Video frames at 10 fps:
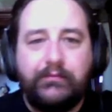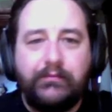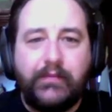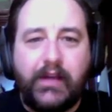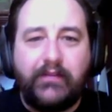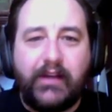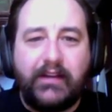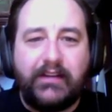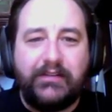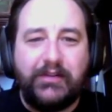I've
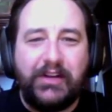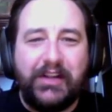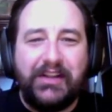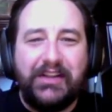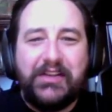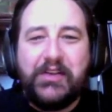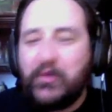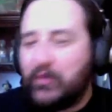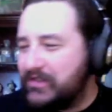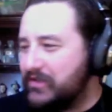gotten into it
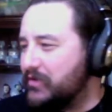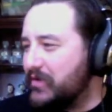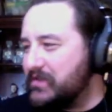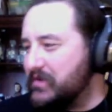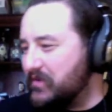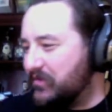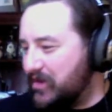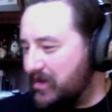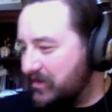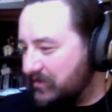once or twice with a
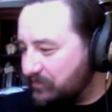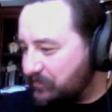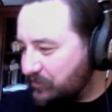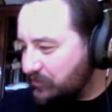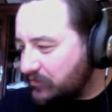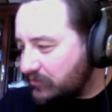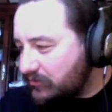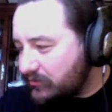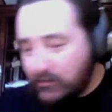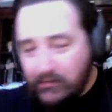friend.
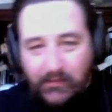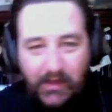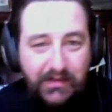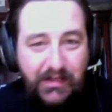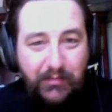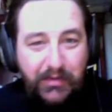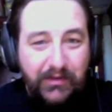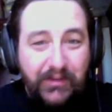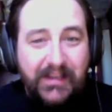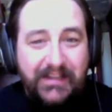
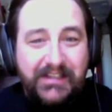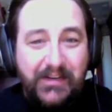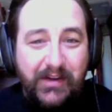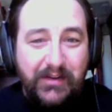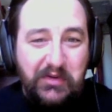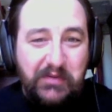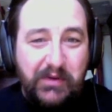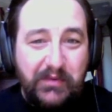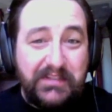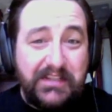Typically, that's how I drink
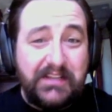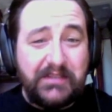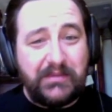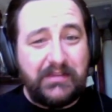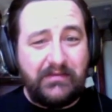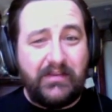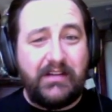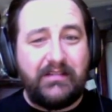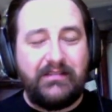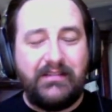my whiskey, is with a friend.